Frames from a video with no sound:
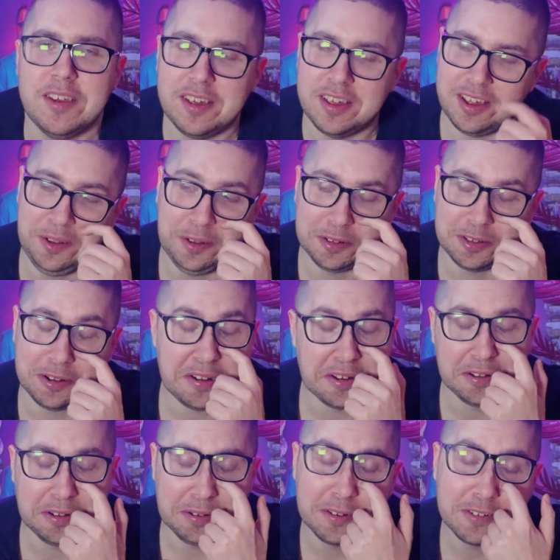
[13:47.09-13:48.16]
I don't
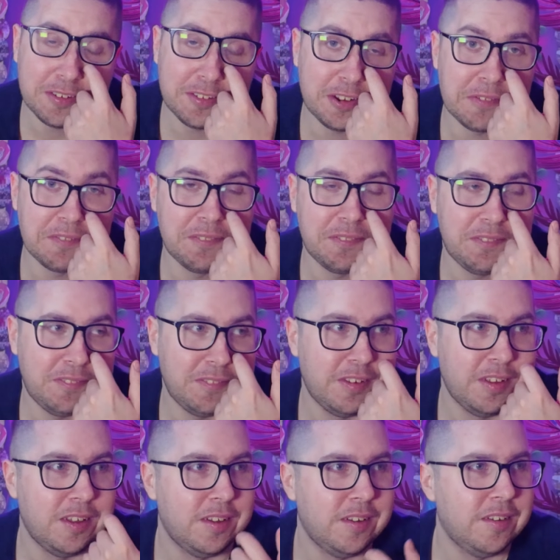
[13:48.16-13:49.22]
know. I just don't
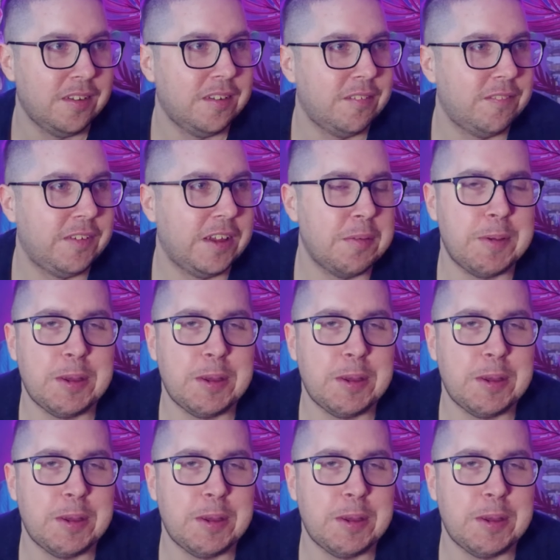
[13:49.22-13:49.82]
think